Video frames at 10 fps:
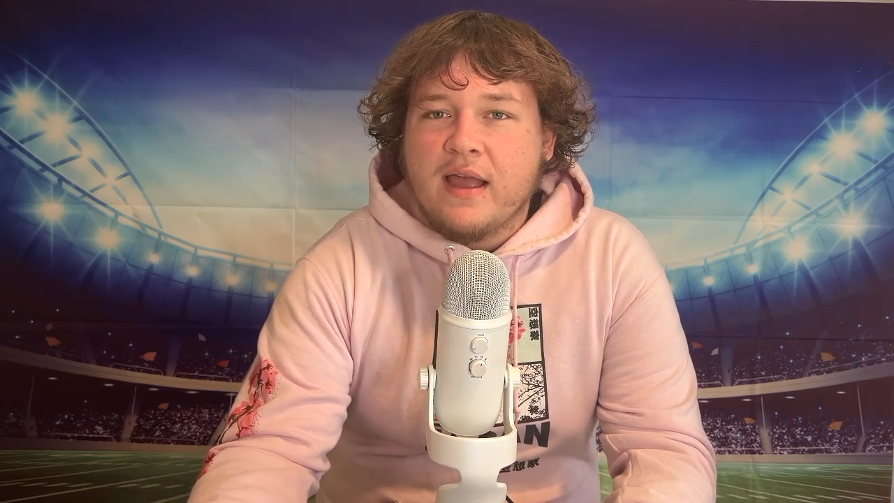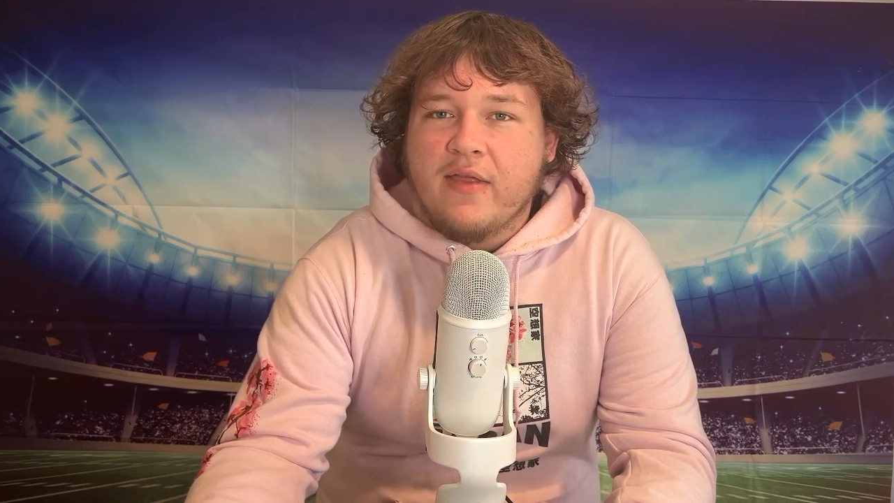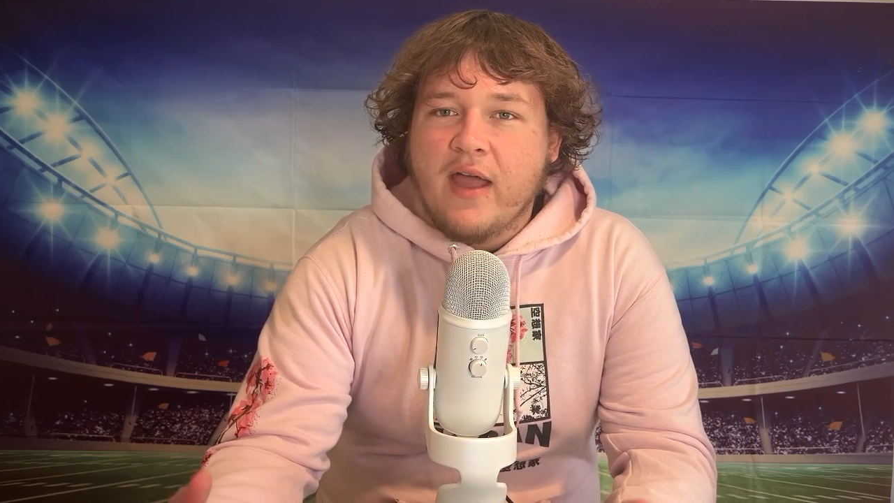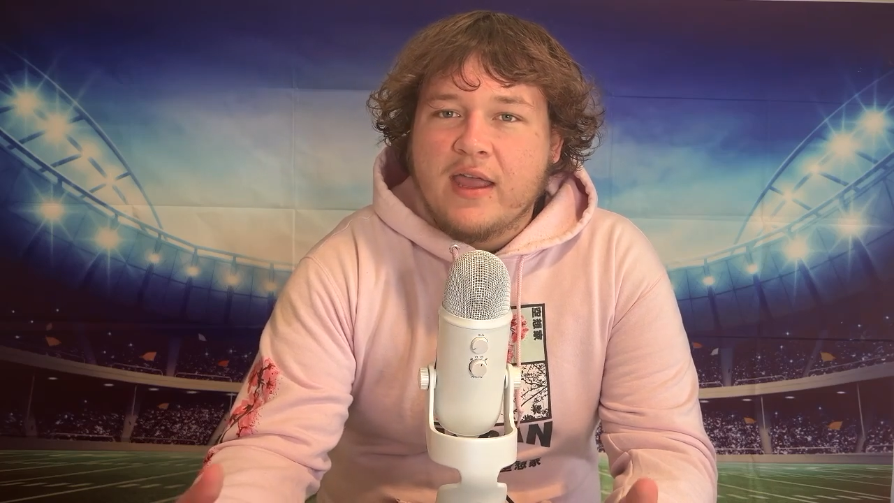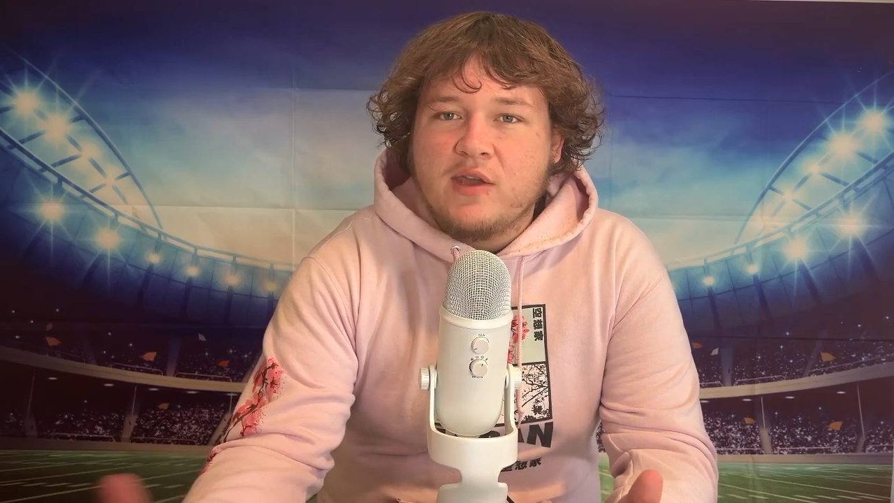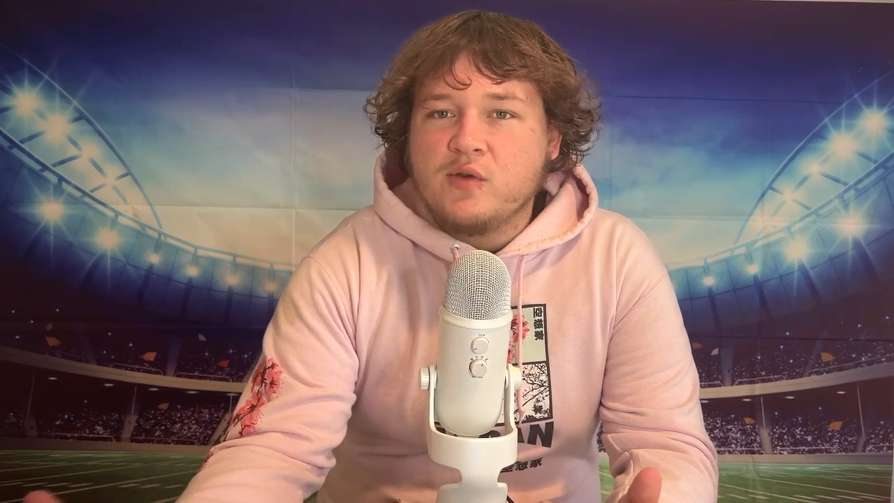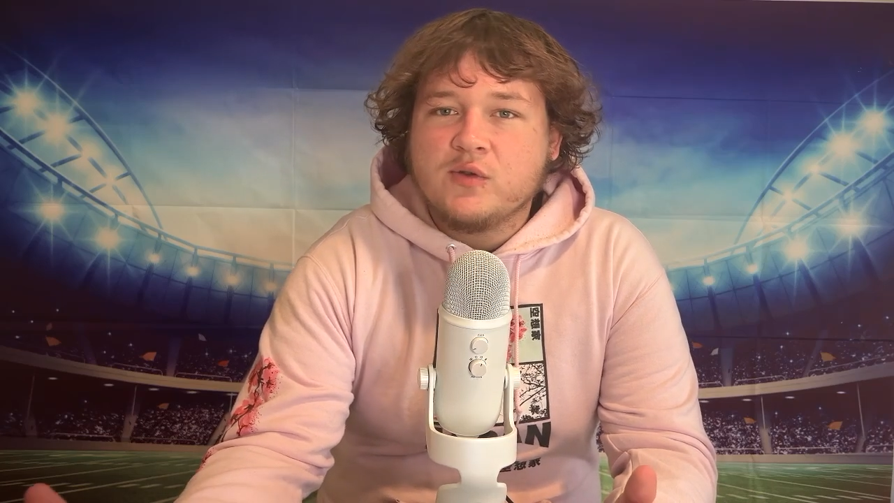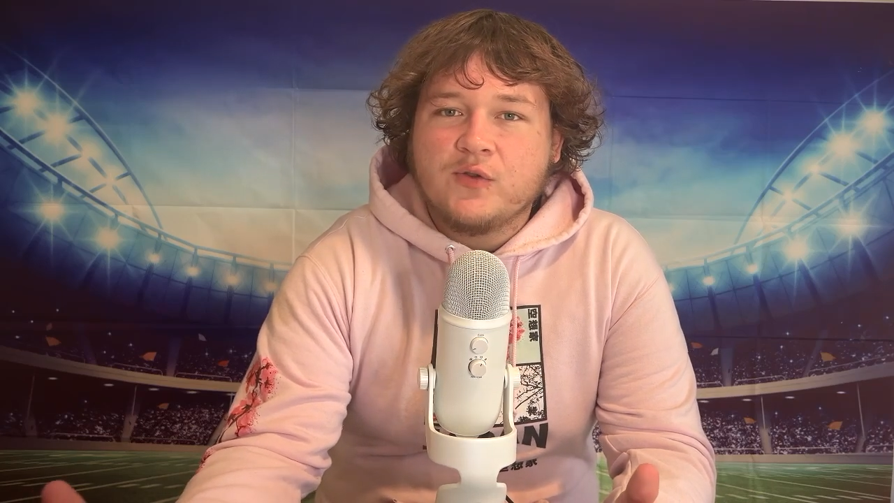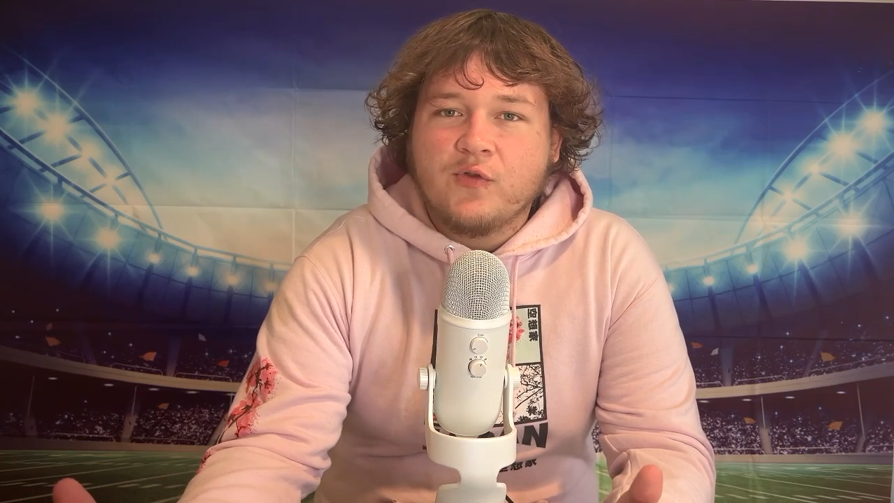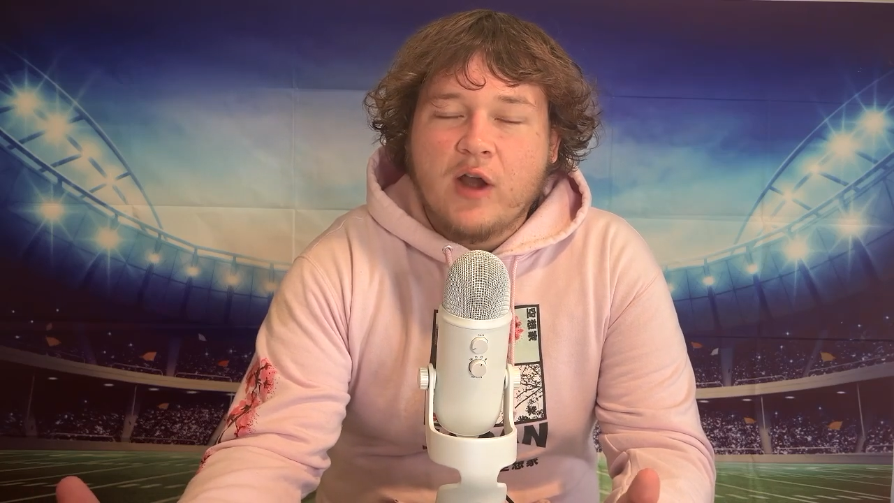that
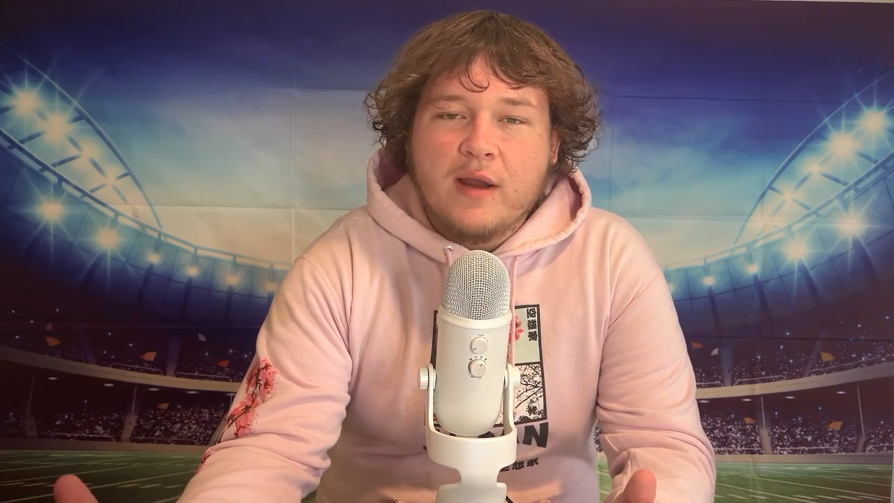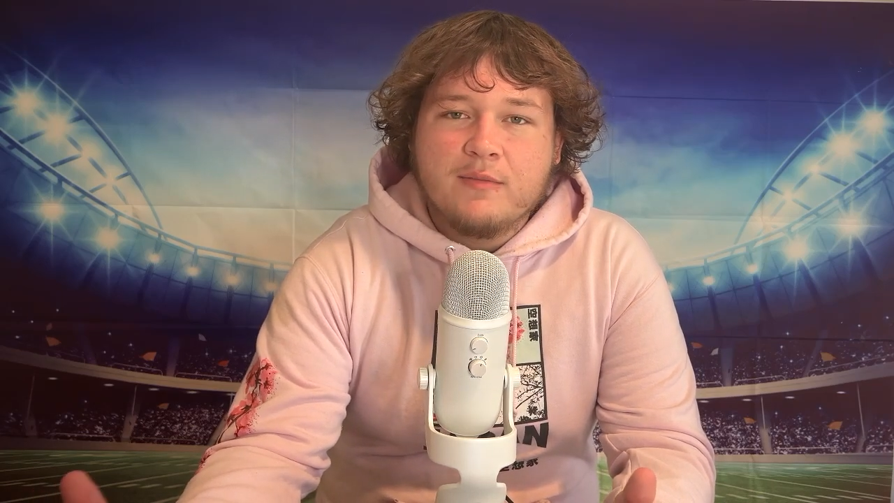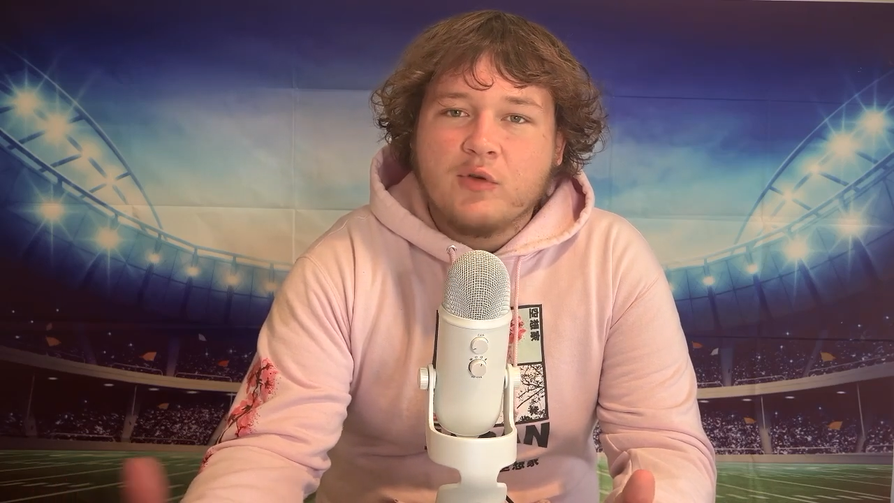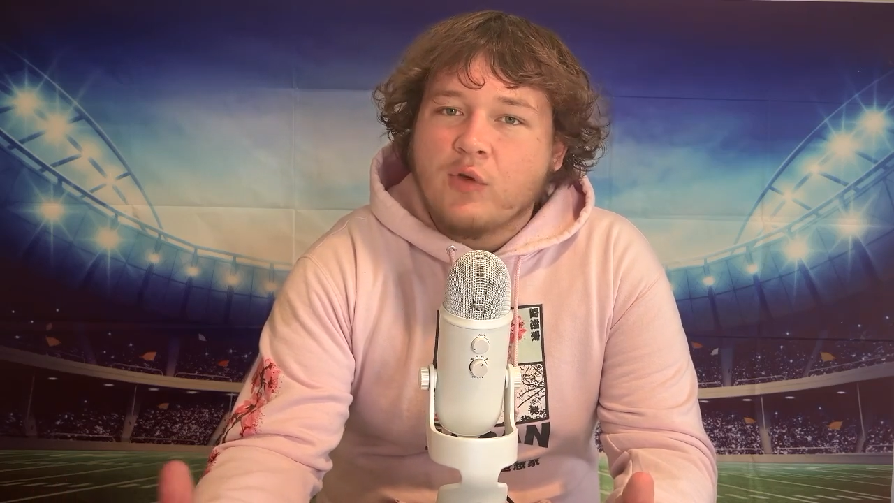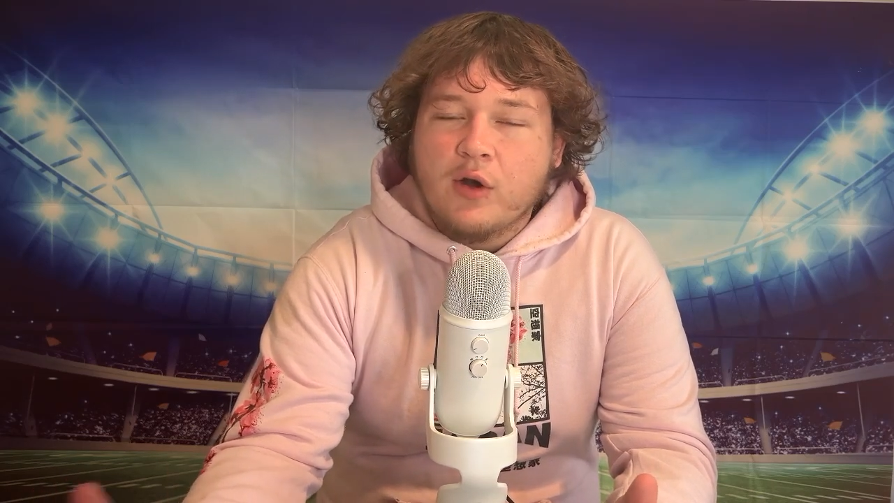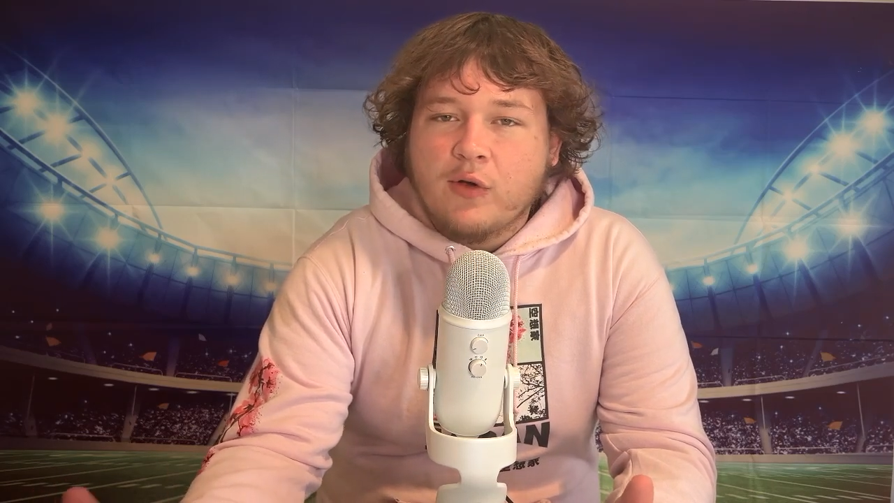huge frame to run